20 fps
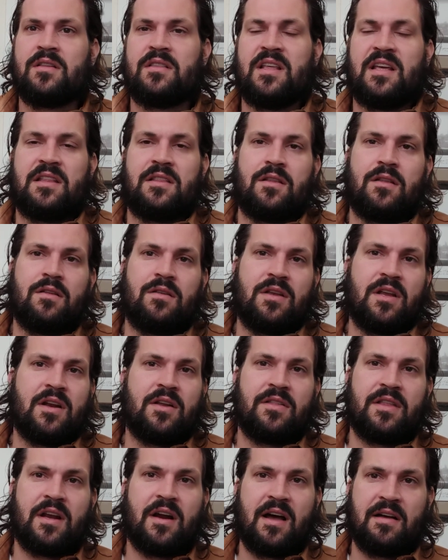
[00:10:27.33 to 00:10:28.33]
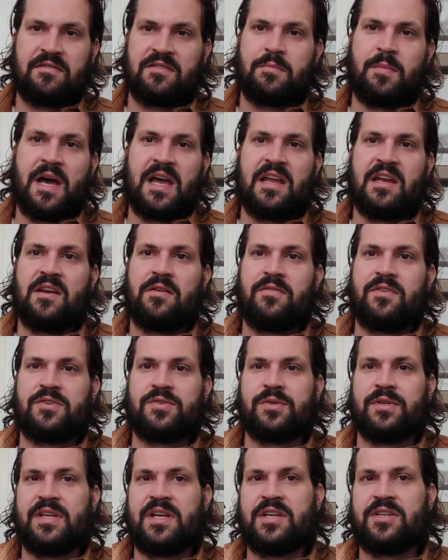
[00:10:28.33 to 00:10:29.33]
that, they don't have to buy
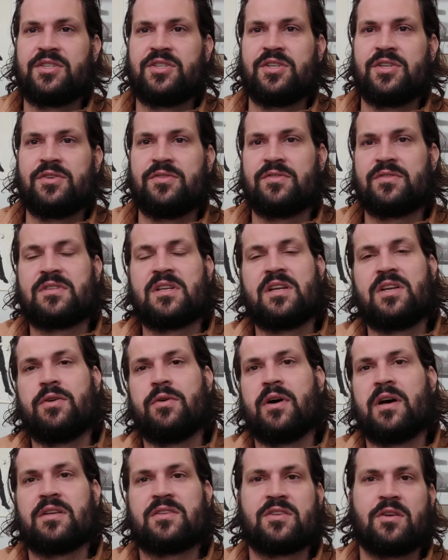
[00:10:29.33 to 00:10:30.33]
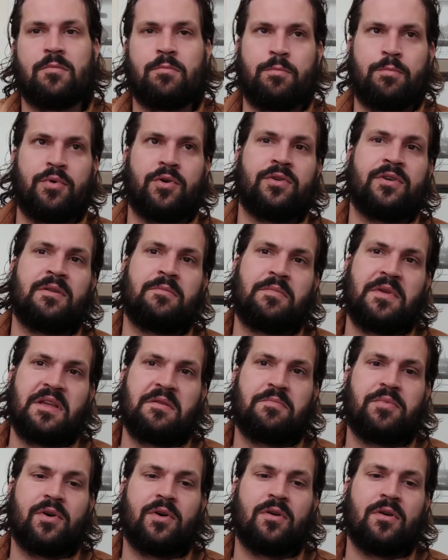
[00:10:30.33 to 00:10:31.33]
individual issues. You also pull in
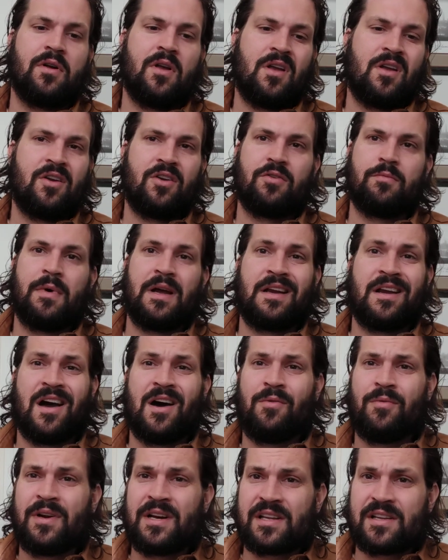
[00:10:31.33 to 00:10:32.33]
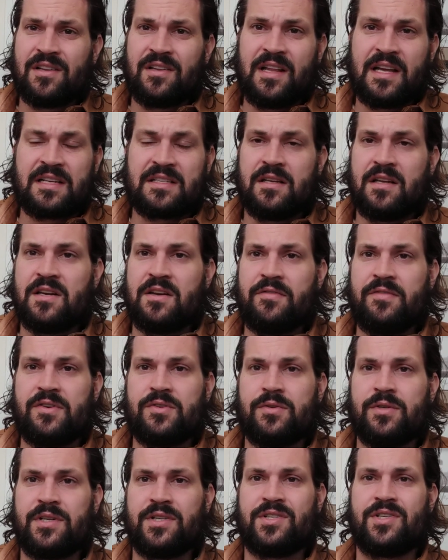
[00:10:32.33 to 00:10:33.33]
people who might not want to collect
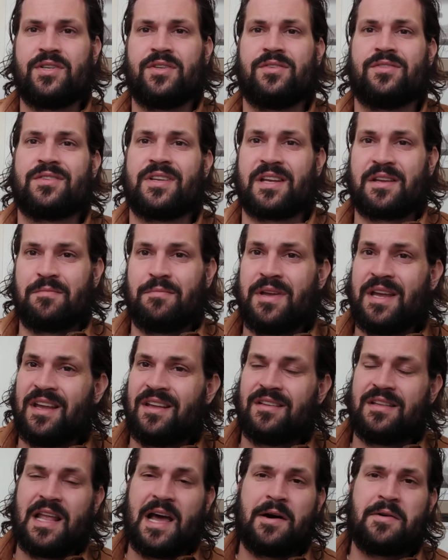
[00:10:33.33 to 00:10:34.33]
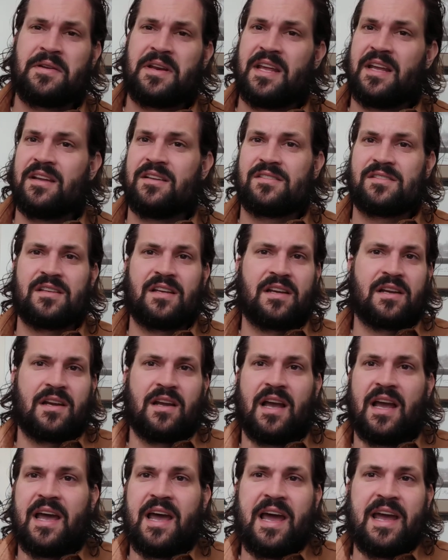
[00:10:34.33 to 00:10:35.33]
individual issues, like me nowadays. Like
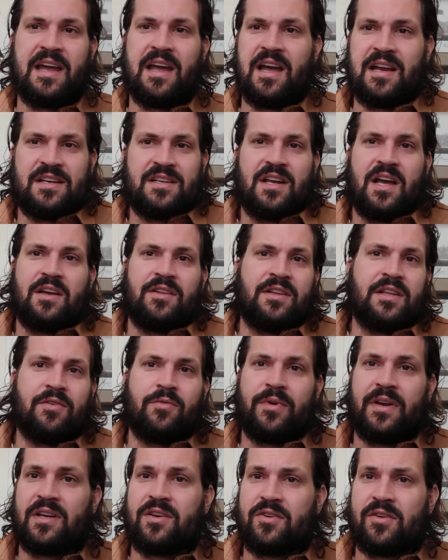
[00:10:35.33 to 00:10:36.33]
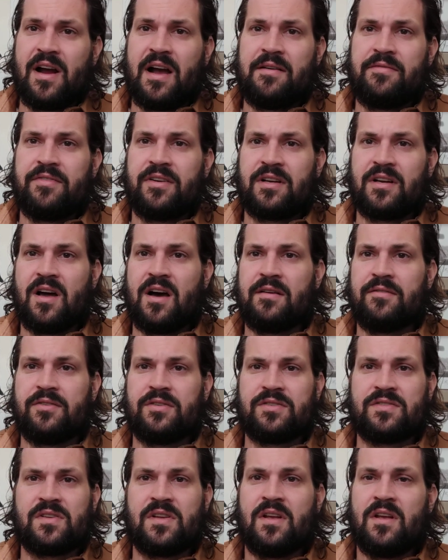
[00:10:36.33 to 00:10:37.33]
I only read graphic
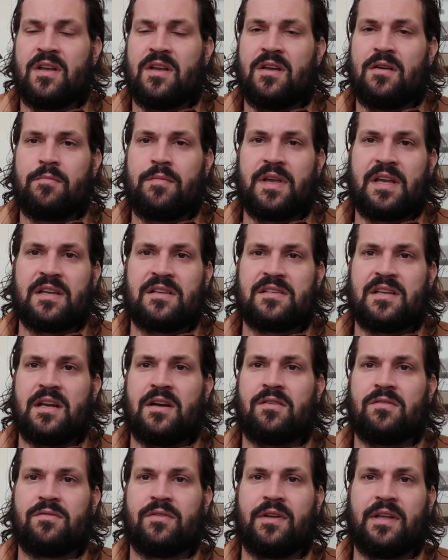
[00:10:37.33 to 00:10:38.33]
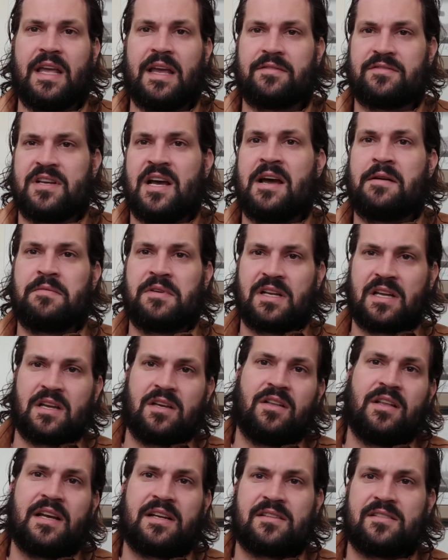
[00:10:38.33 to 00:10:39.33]
novels because I don't really have time to
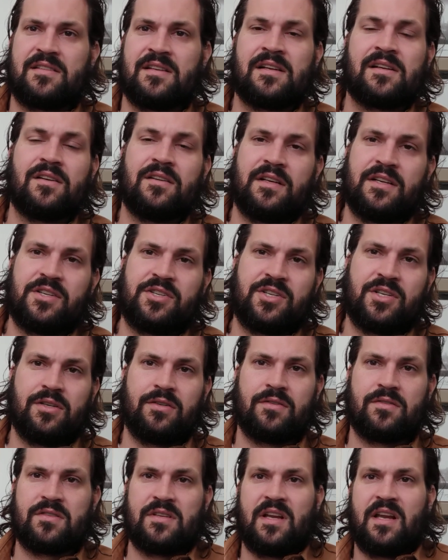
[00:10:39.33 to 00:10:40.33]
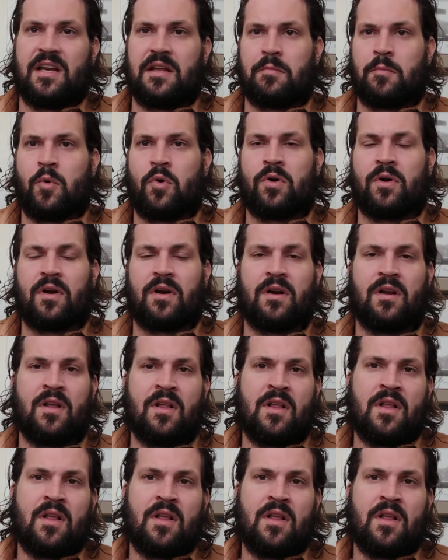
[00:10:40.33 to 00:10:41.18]
collect single issues anymore.